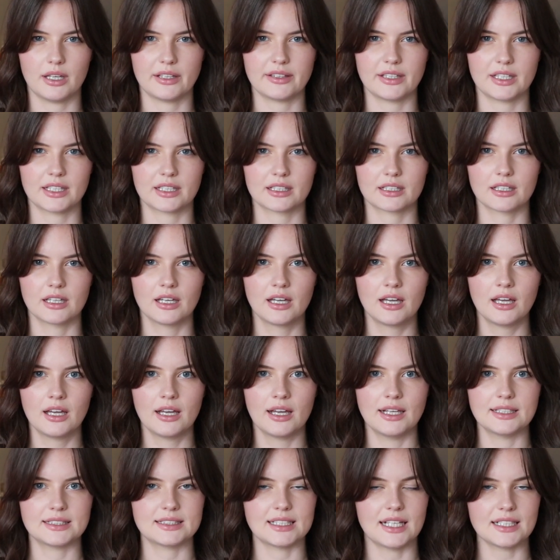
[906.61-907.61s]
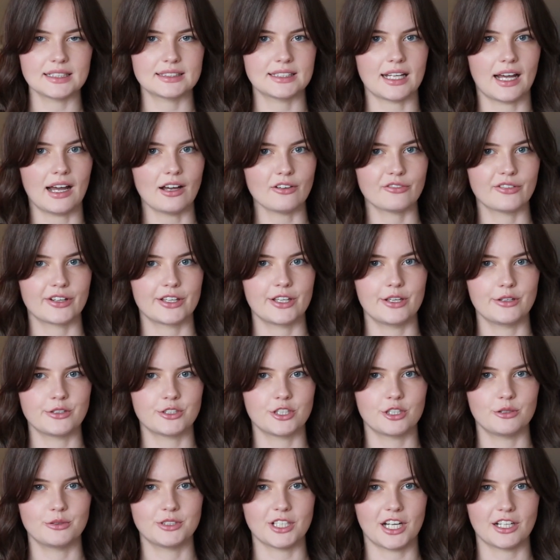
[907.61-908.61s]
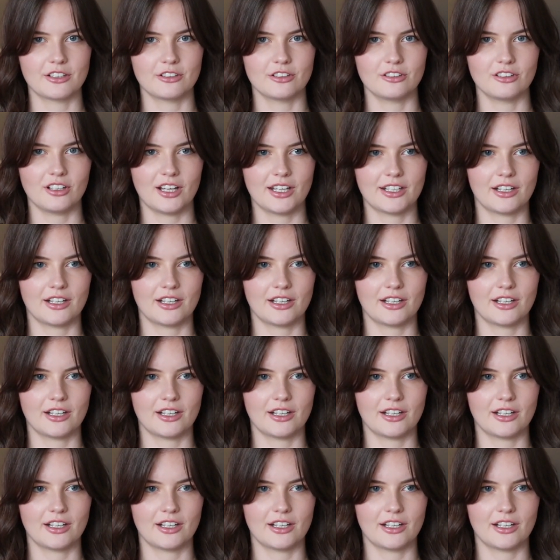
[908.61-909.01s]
I think it's nice to have a YouTube channel,